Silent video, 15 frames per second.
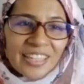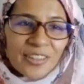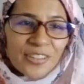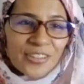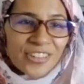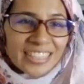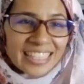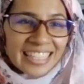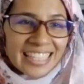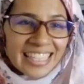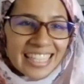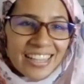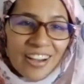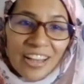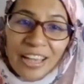Thank you,
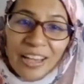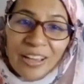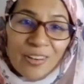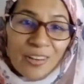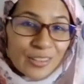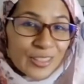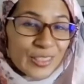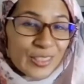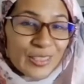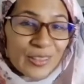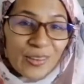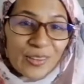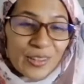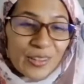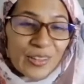Rosalind. It looks and
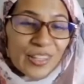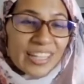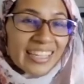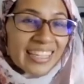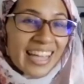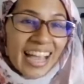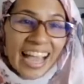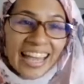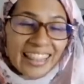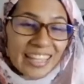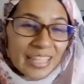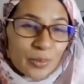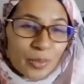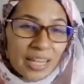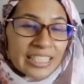also, so good.
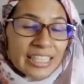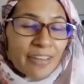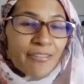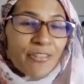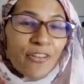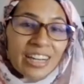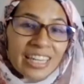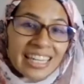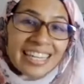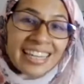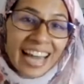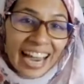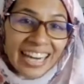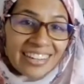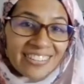And that's why I said for only
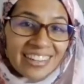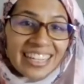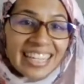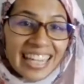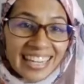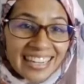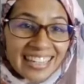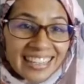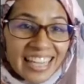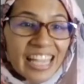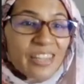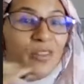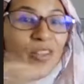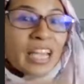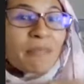nine ringgit a
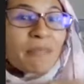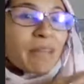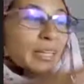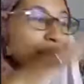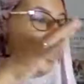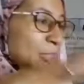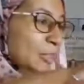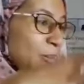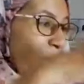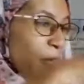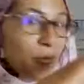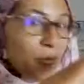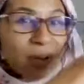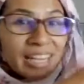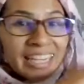day, you can make
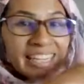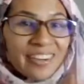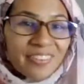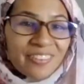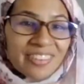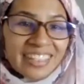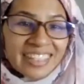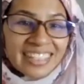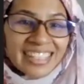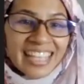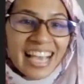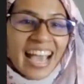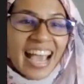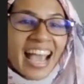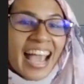so many of this.
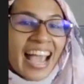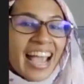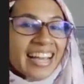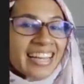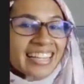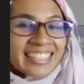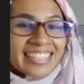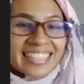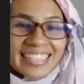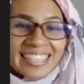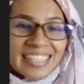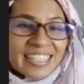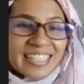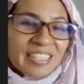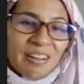And it's
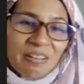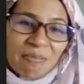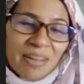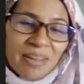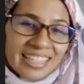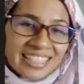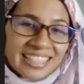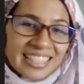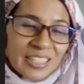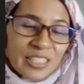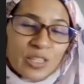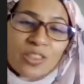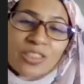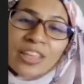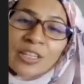just
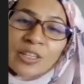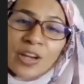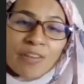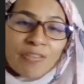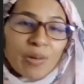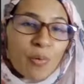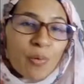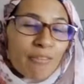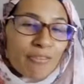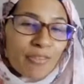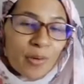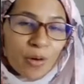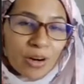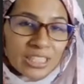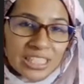amazing. So thank you
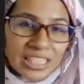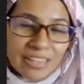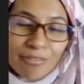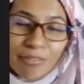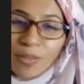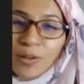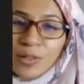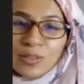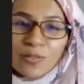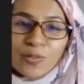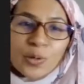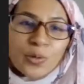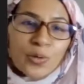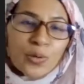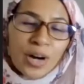everyone for watching. For those
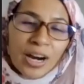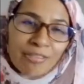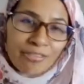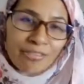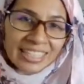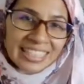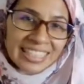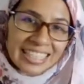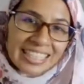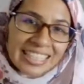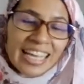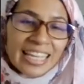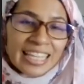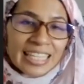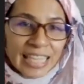of you who are
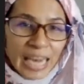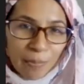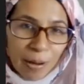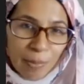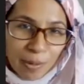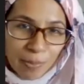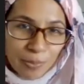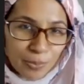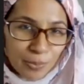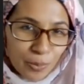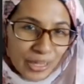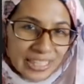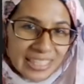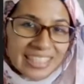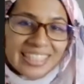fasting, selamat
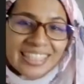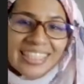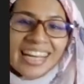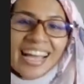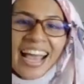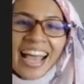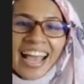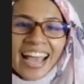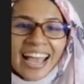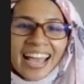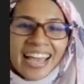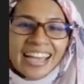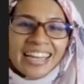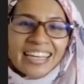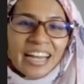berpuasa.
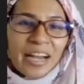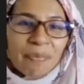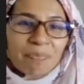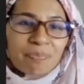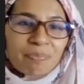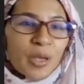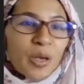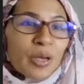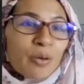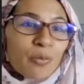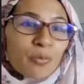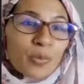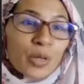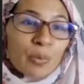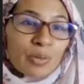And um,
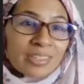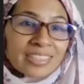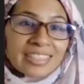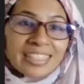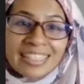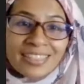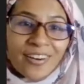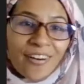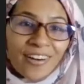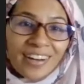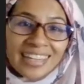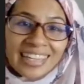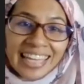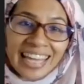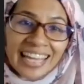we will see you
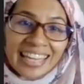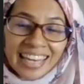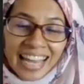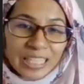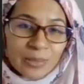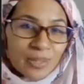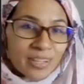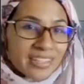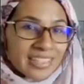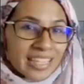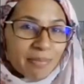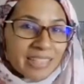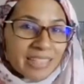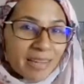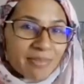all again next week,
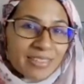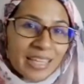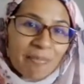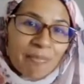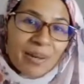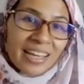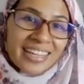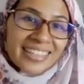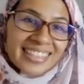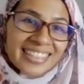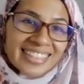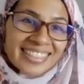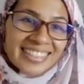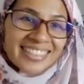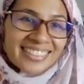same time, same yeah.
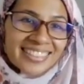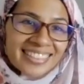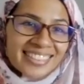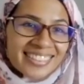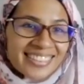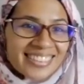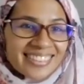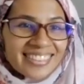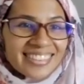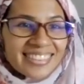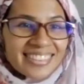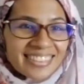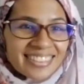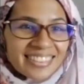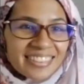place. Yeah, we
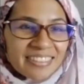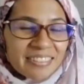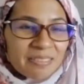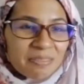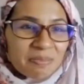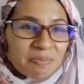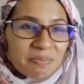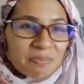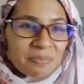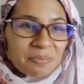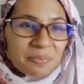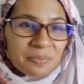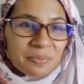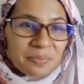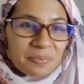would like to thank
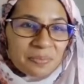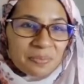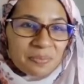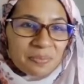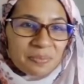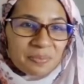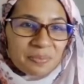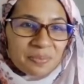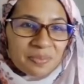Eunice as well.